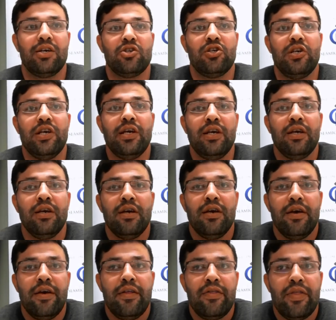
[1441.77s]
actually,
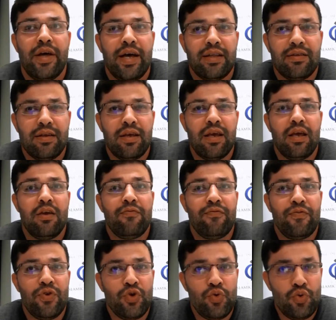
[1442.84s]
that
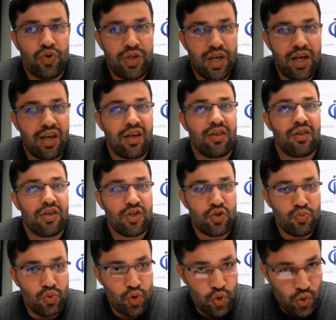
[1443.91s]
if you take
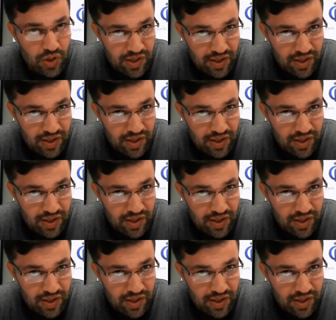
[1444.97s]
this module